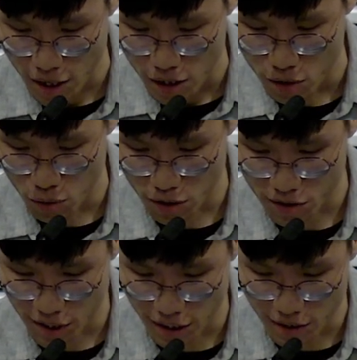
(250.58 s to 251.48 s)
who was
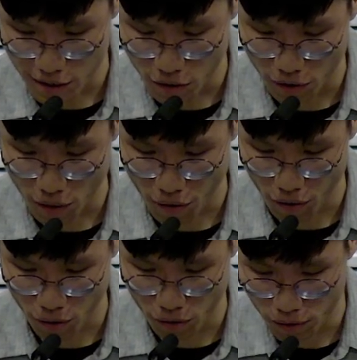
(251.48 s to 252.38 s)
seated on the
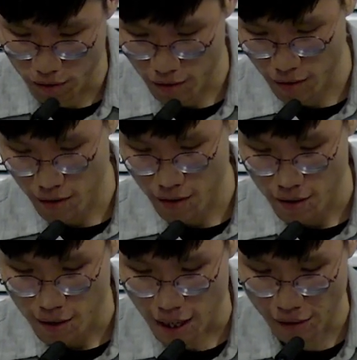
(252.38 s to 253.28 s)
throne,
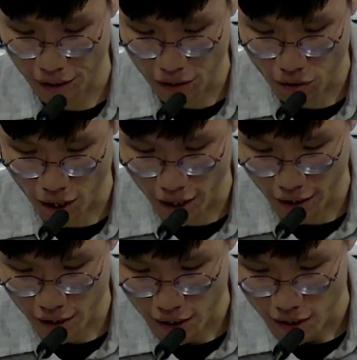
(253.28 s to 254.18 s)
and they
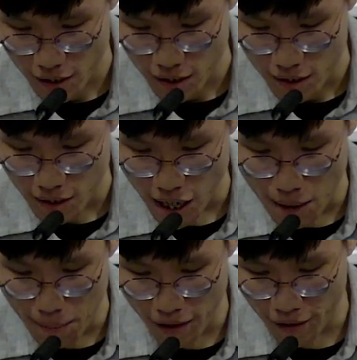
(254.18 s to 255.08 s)
cried,
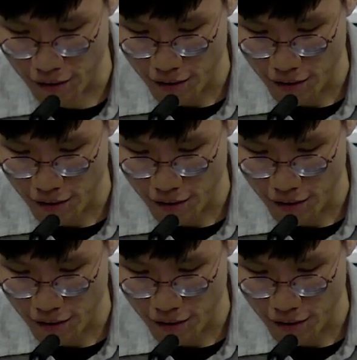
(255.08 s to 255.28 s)
Amen,